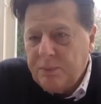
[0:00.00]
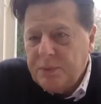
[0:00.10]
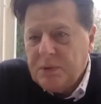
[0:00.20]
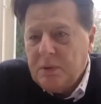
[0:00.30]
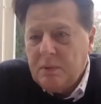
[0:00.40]

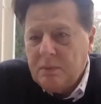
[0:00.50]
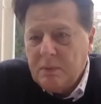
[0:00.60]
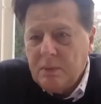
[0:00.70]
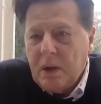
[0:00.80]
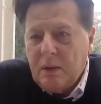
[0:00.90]
So
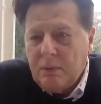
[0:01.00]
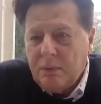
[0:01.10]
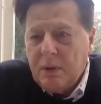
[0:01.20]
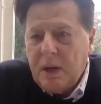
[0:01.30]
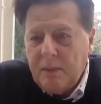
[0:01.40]
a
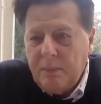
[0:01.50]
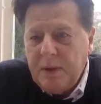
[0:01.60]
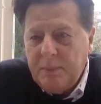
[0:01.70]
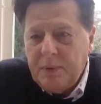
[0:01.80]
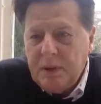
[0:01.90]
lot of
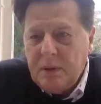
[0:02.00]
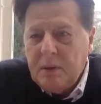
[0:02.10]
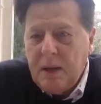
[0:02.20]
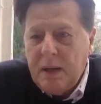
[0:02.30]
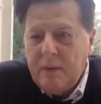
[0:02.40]
people
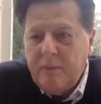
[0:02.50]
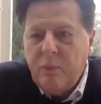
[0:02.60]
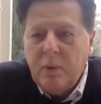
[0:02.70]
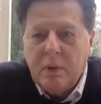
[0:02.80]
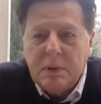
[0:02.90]
here have
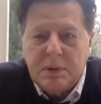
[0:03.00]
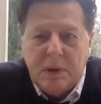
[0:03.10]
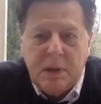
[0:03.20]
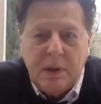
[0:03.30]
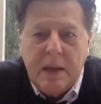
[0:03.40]
worked
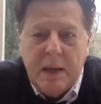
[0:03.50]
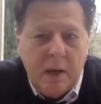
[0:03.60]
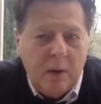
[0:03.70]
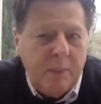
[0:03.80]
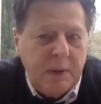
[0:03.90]

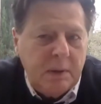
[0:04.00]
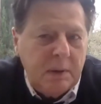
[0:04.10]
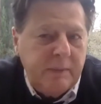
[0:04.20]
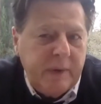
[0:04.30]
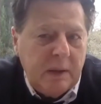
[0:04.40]
helping to
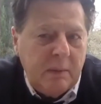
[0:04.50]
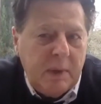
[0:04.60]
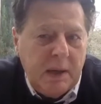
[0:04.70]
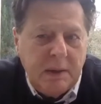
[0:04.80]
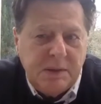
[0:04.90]
develop
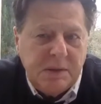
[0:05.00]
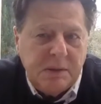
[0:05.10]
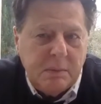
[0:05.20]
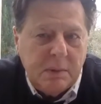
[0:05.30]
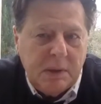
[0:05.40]
mines
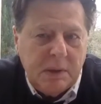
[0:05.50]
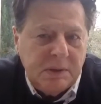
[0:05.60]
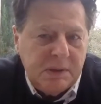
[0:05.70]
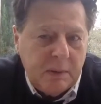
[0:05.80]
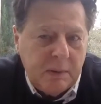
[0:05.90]

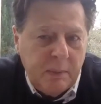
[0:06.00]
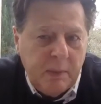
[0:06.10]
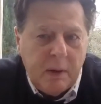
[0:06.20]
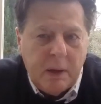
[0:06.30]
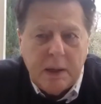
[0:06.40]
in South
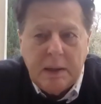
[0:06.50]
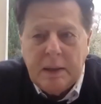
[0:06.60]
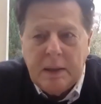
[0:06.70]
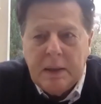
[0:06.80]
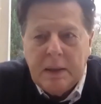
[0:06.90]
America.
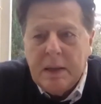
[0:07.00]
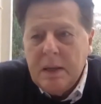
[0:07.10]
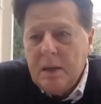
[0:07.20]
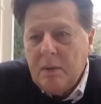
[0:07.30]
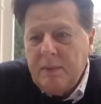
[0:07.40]

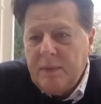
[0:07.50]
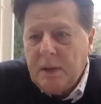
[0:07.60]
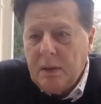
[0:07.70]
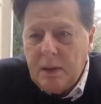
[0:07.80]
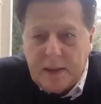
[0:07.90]
We've done
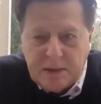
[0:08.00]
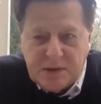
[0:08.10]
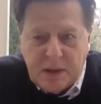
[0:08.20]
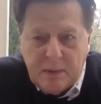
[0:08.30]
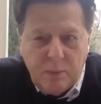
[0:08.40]
a lot of
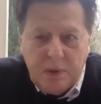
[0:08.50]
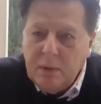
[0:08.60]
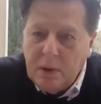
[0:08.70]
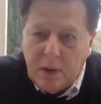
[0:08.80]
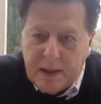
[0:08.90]
stuff. We do a
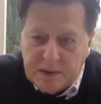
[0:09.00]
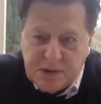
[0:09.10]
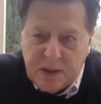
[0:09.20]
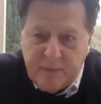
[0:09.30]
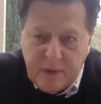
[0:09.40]
lot of
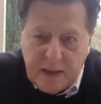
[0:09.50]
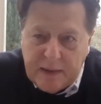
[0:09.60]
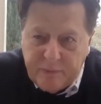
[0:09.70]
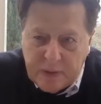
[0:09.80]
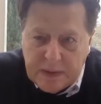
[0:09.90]
stuff in
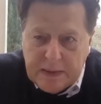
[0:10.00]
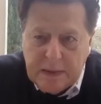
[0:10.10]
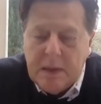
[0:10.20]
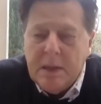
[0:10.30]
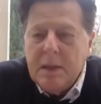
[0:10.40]
Africa,
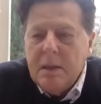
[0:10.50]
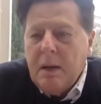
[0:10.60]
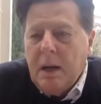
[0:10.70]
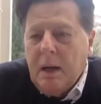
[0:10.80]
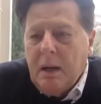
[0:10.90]

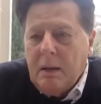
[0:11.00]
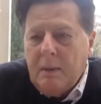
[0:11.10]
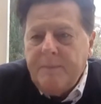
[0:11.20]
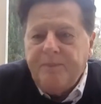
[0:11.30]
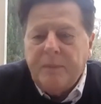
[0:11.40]
and